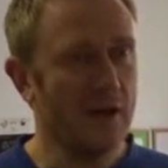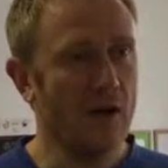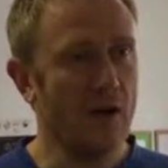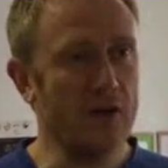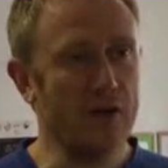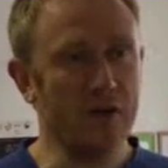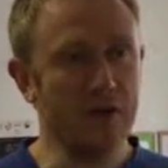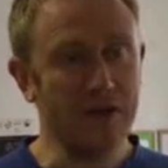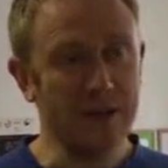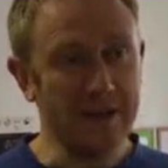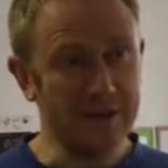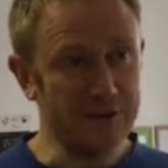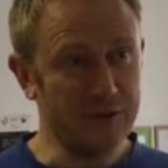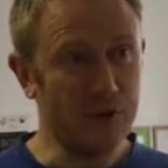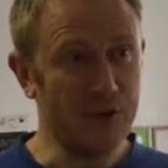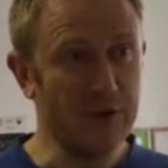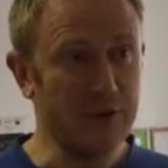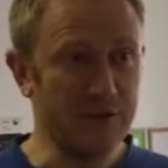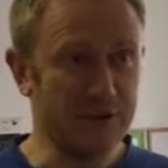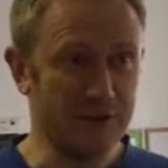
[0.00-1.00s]
Or it's just like
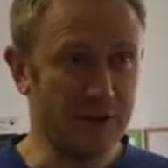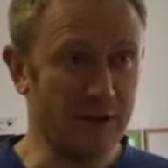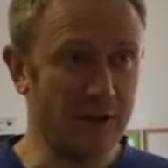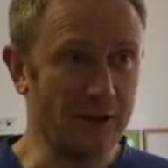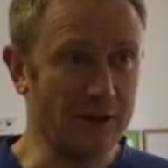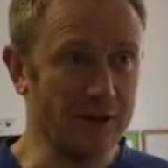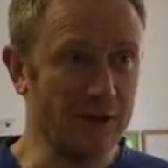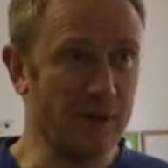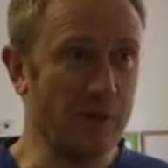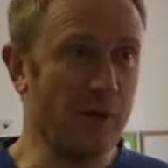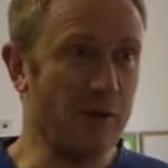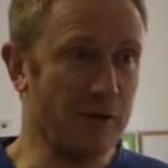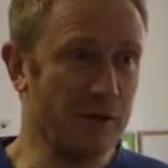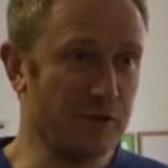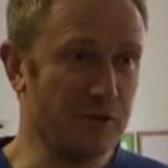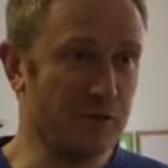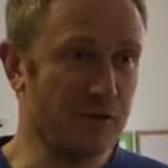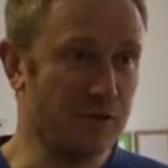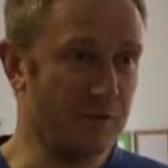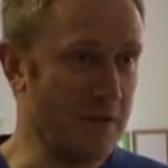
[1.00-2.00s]
Tony Stark's
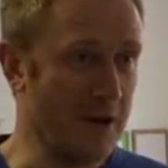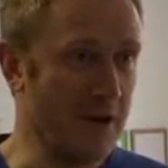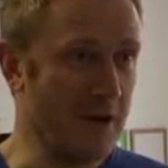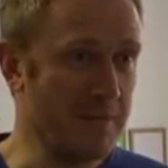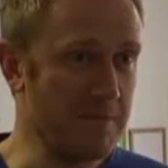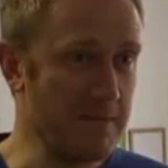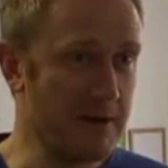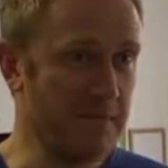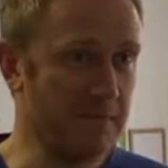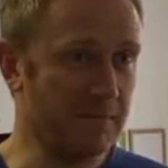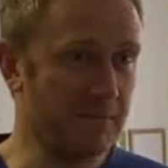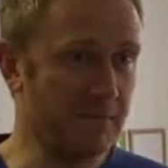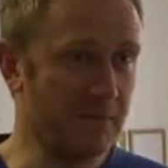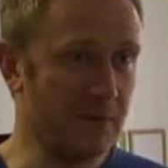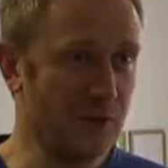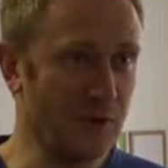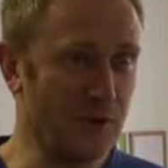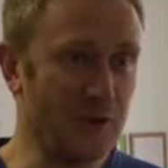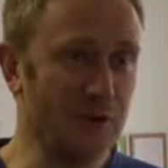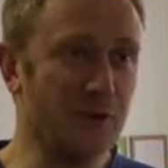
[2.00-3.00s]
laboratory from Iron Man.
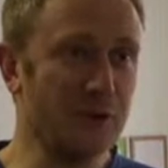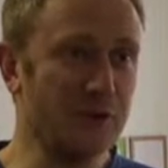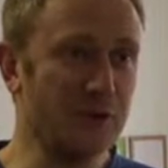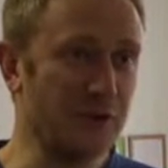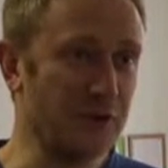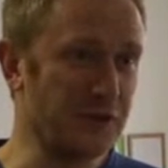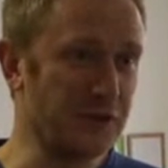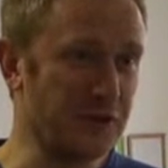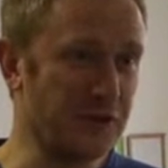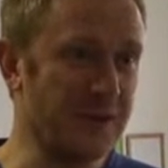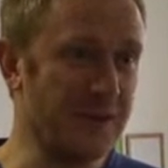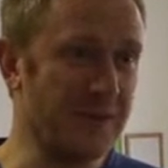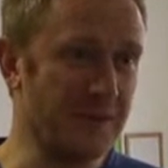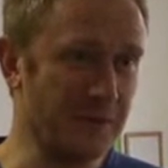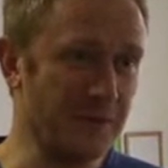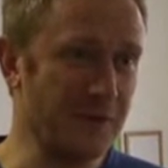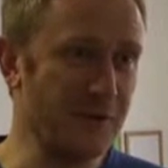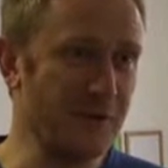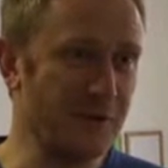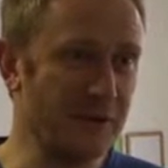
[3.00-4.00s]
So for those of you who've seen the
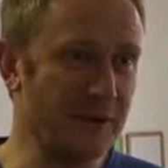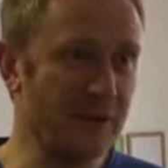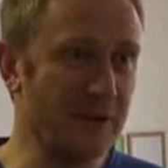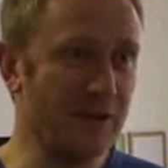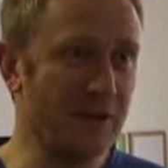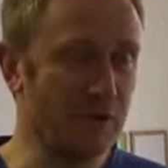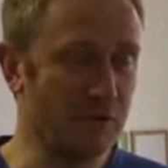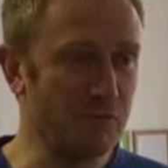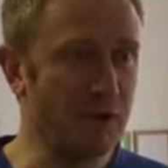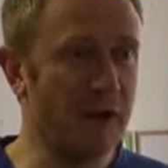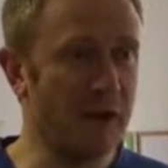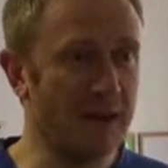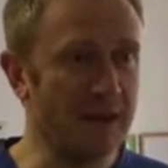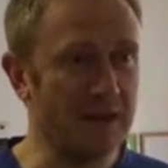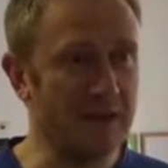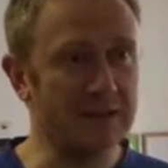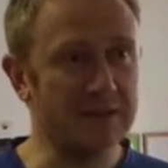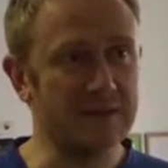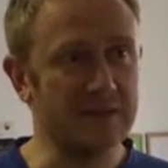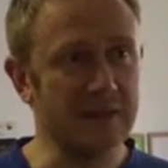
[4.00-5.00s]
movie, you'll
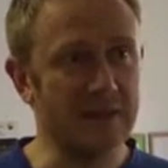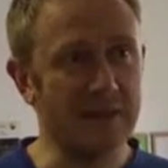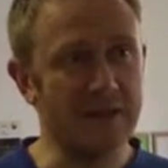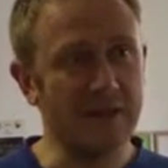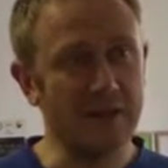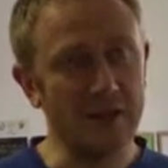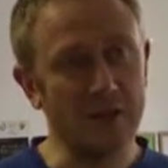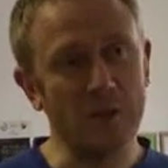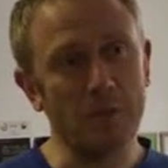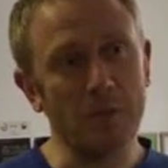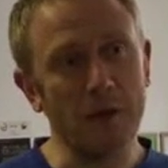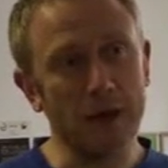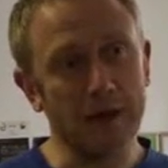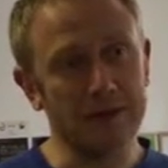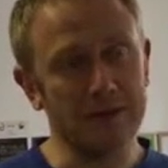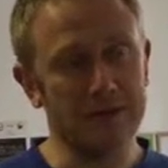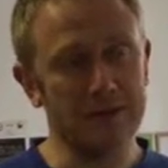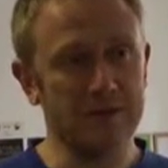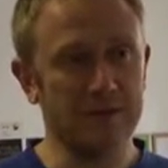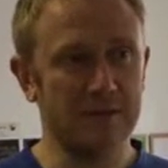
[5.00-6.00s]
recognise that the
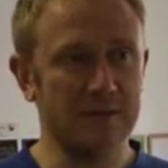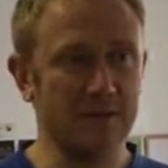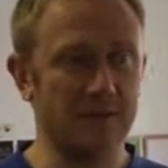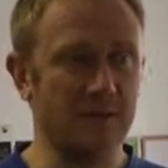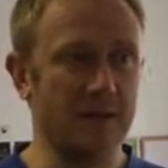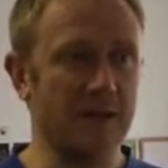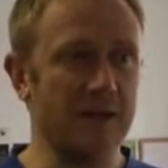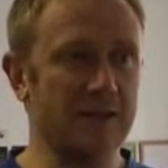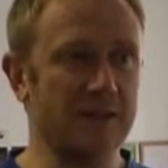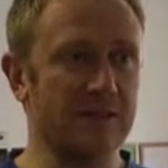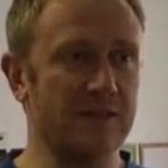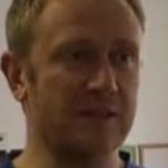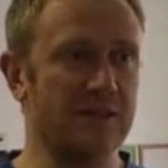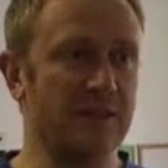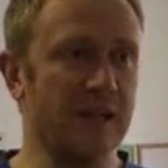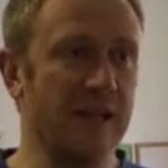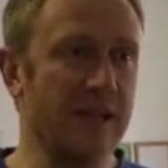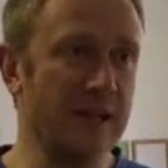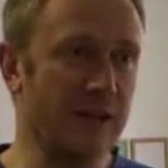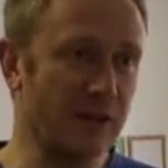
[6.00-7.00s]
complex devices
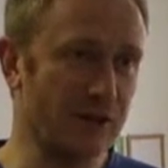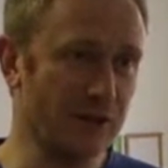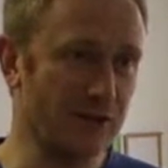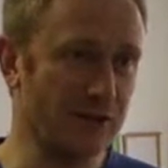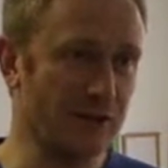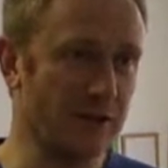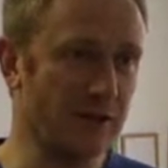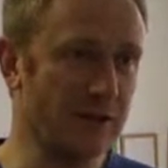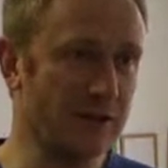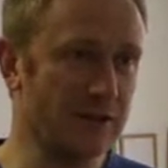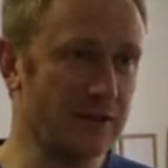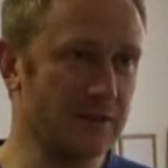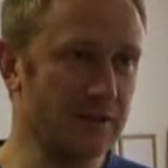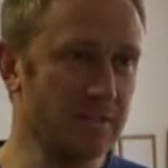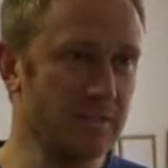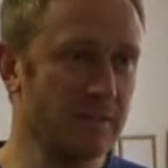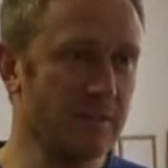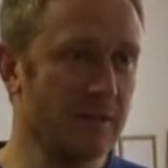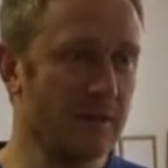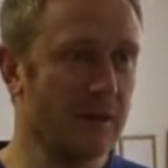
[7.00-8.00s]
that he constructs
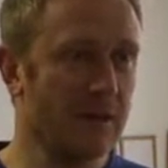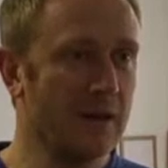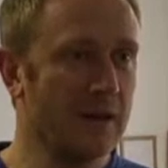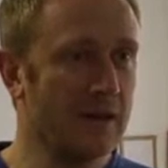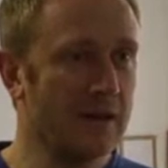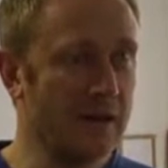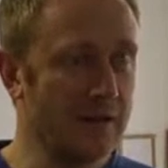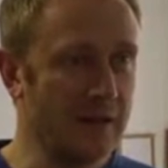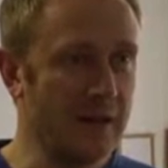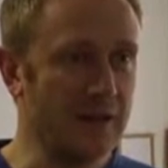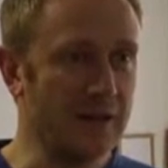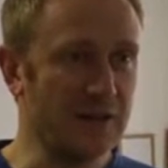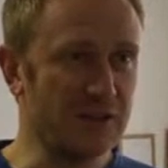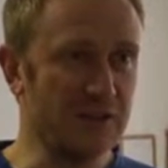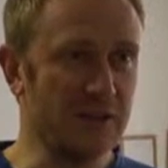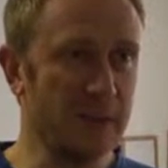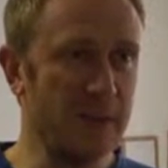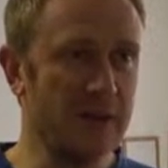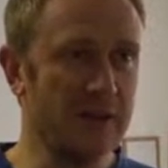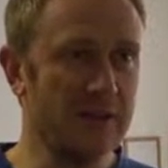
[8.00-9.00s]
in his
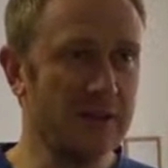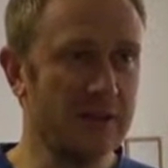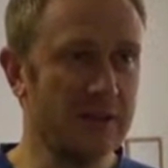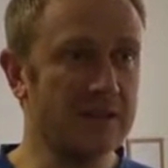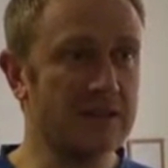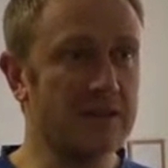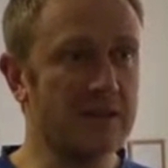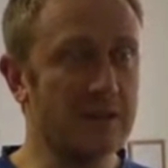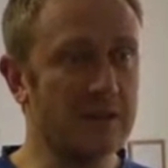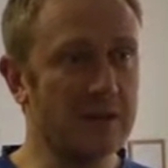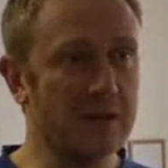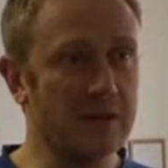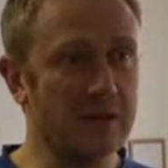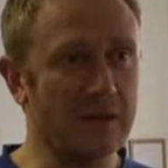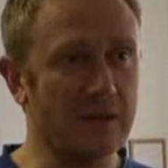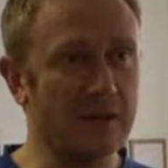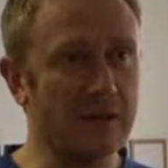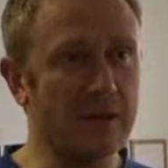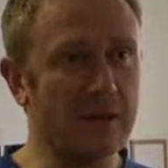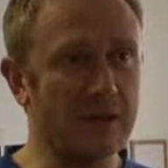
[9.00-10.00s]
space is
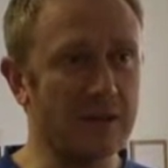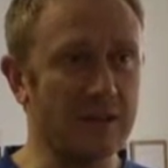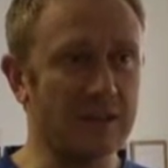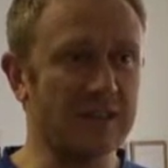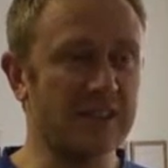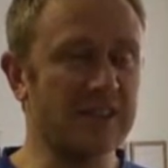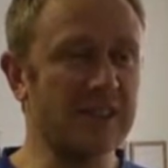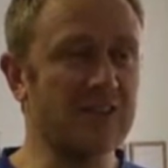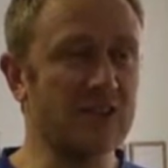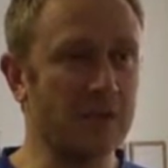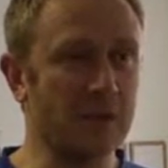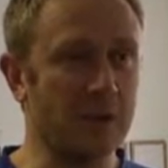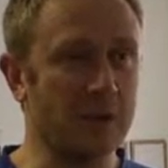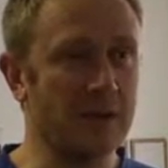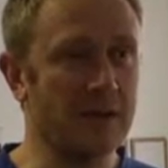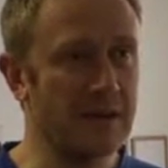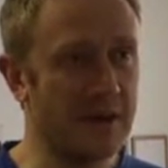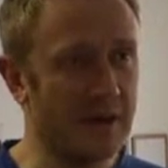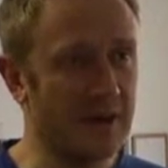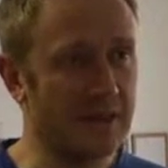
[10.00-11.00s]
something that, you know,
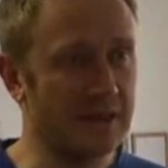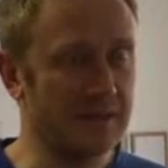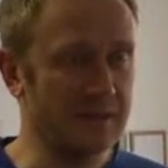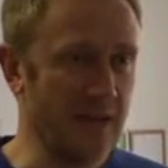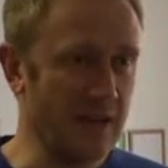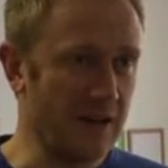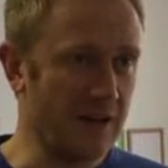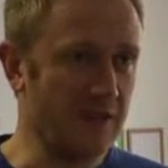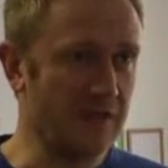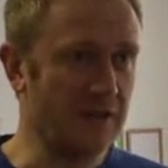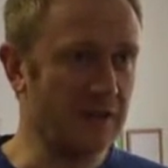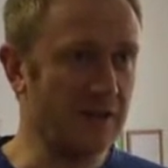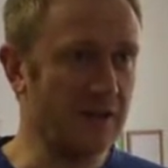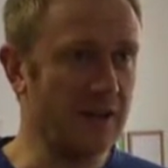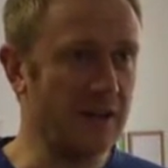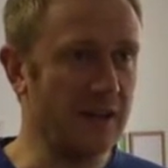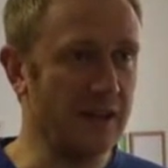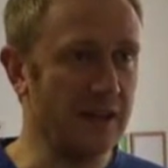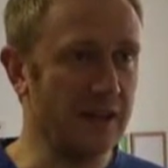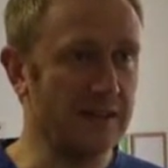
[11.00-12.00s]
conceivably in the next 10 or
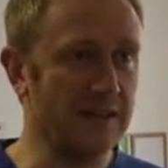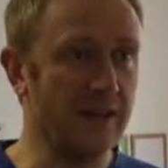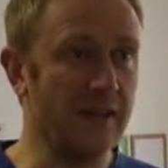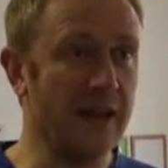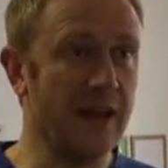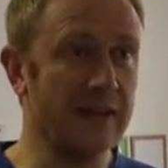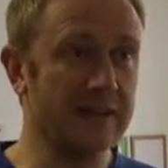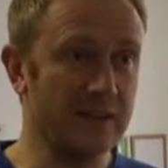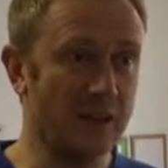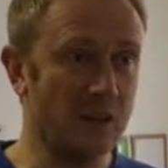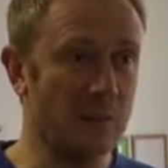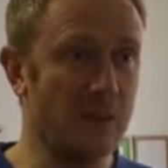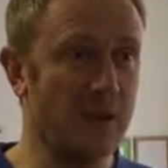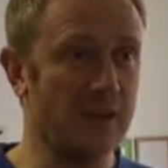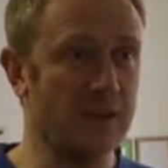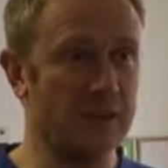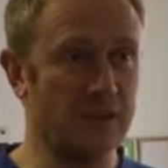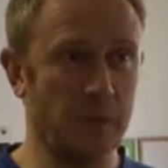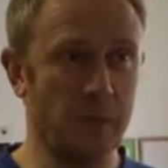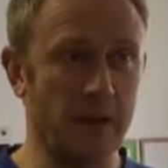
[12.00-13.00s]
15 years, that's how
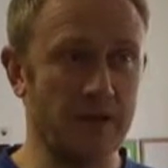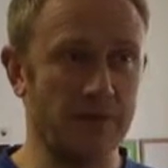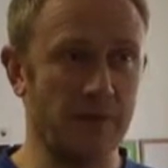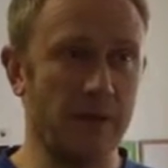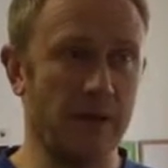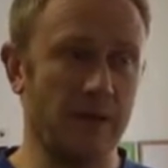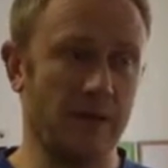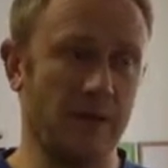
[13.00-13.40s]
makerspace may